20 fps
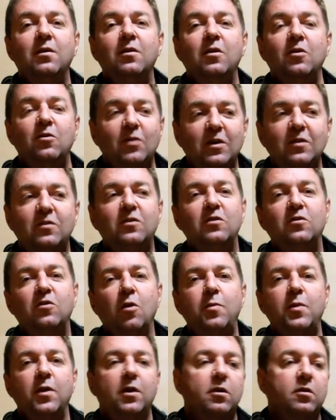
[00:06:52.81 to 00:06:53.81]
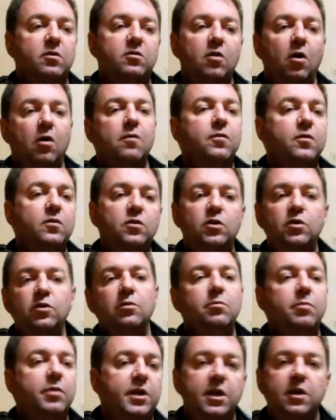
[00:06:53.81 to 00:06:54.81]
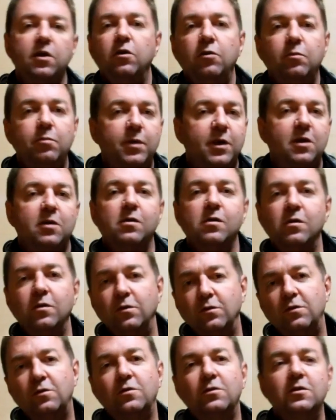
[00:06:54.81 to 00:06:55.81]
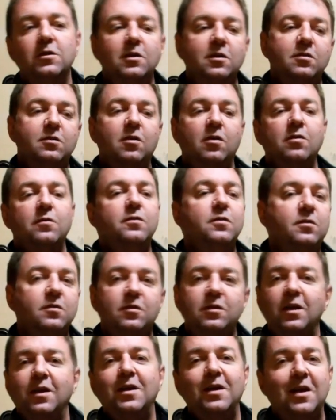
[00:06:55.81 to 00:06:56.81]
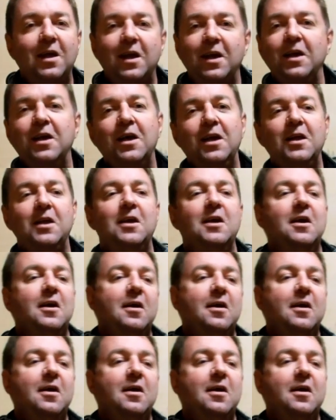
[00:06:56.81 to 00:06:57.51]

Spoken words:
Address the topic. Dolphins shouldn't be killed because. Dolphins, nani,